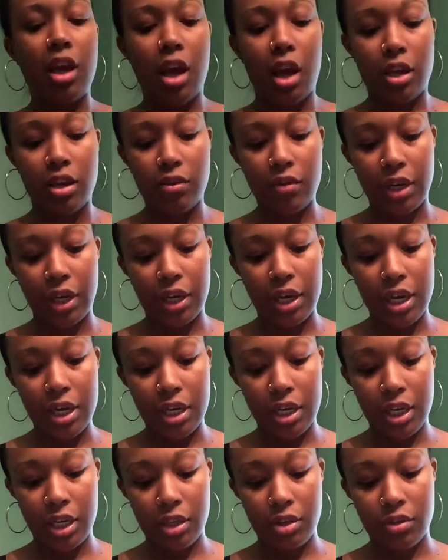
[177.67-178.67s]
and you can cut
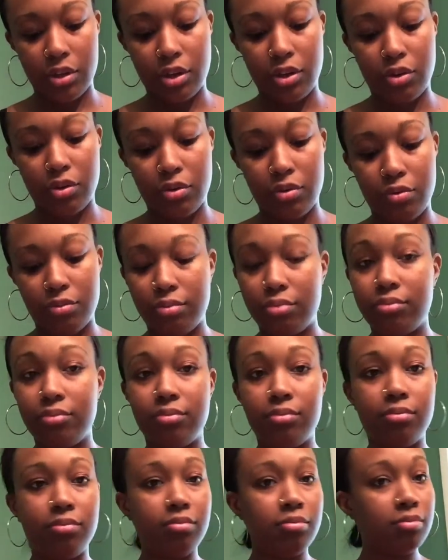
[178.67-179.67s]
it. You can do
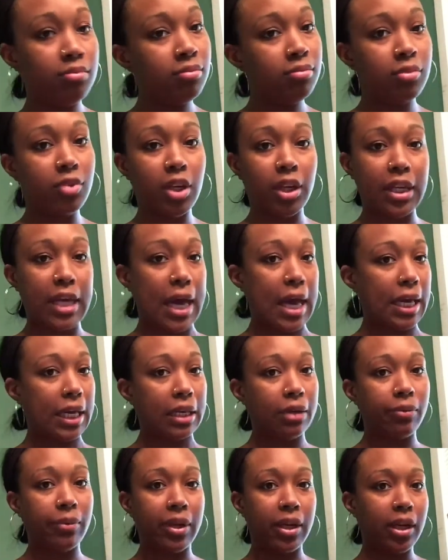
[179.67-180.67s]
your
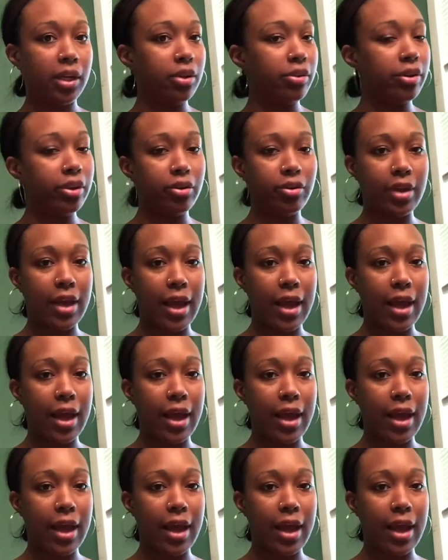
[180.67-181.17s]
yoni with it, you can do